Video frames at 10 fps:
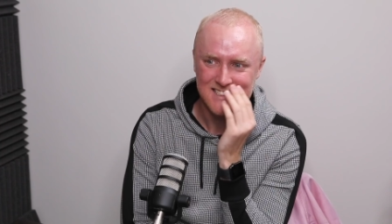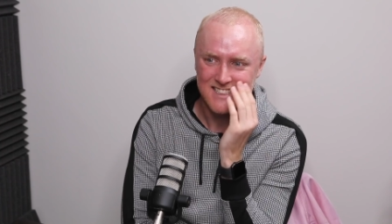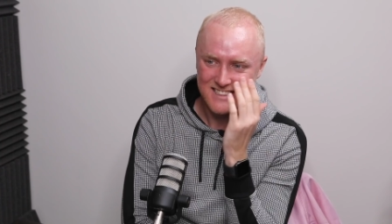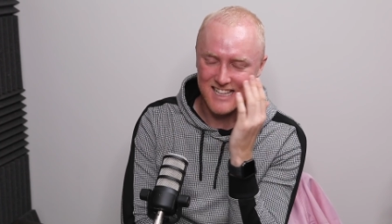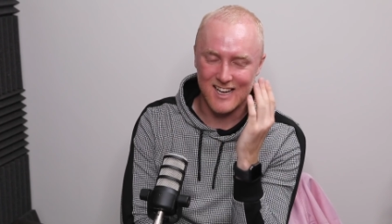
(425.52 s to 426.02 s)

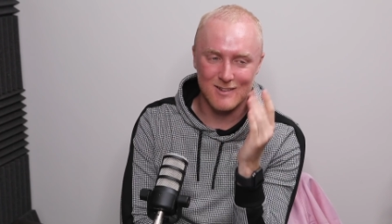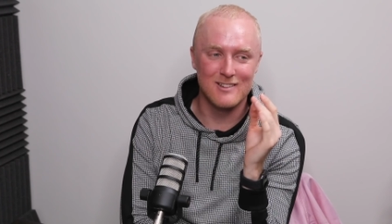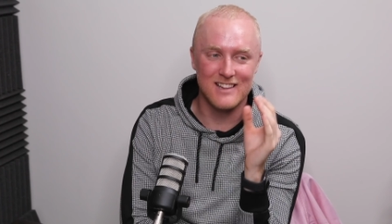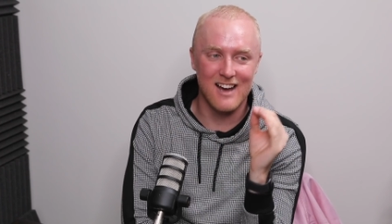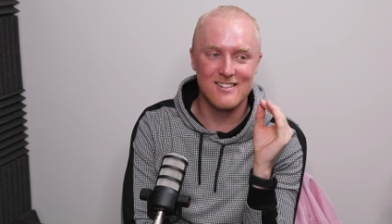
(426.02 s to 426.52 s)
awful.
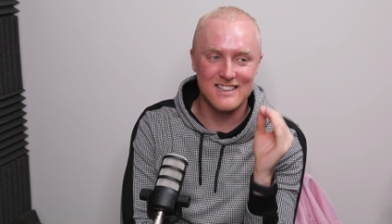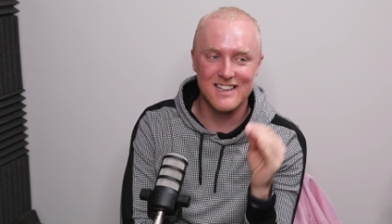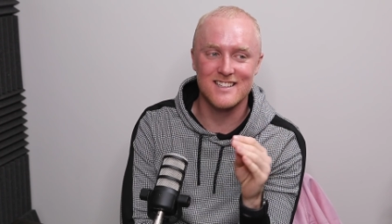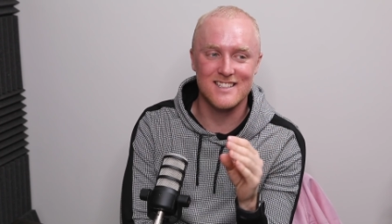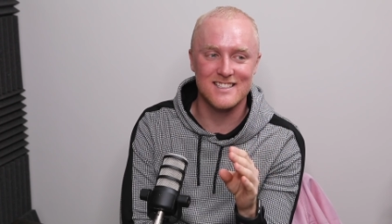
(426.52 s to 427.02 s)
That, that
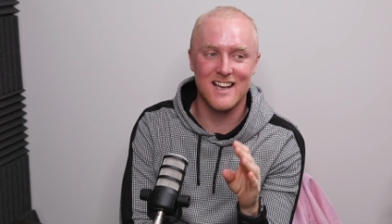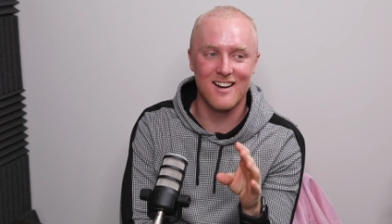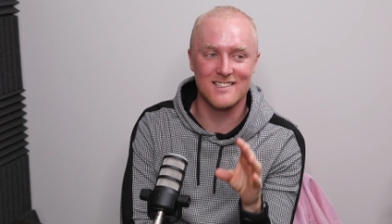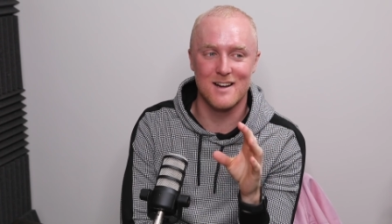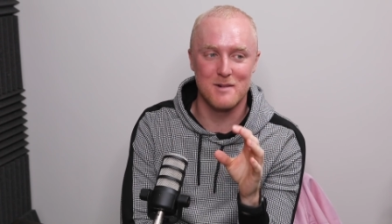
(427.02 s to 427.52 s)
literally
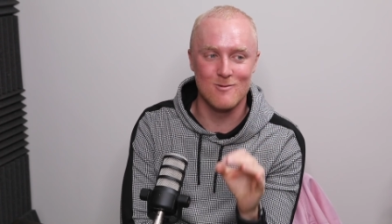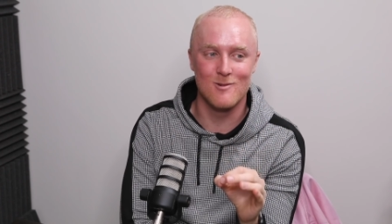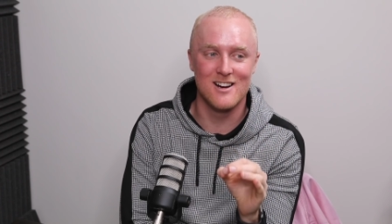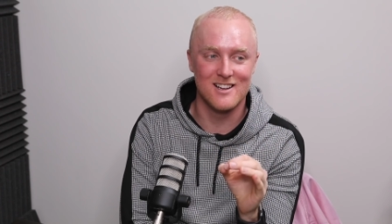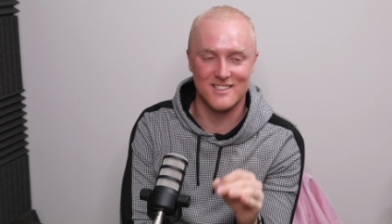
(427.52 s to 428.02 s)
sounds oh. like my
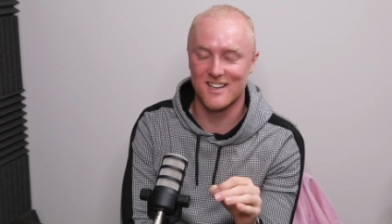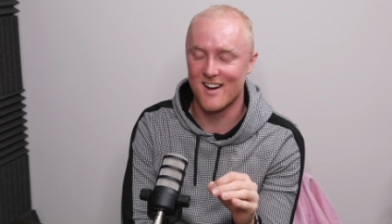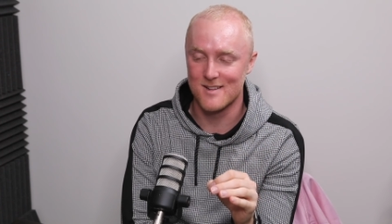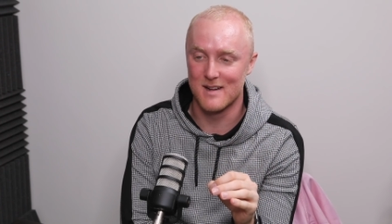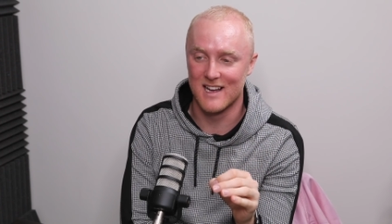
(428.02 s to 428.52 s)
worst
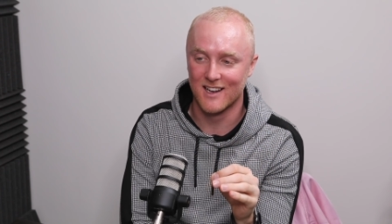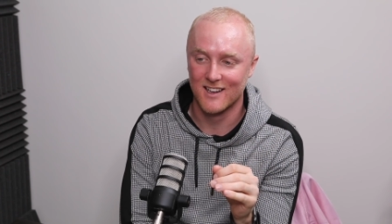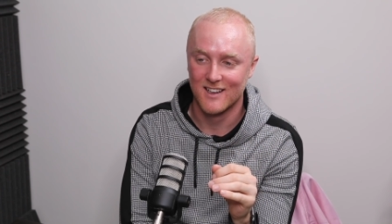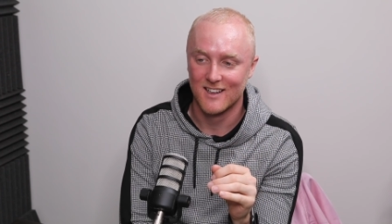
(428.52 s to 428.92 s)
nightmare.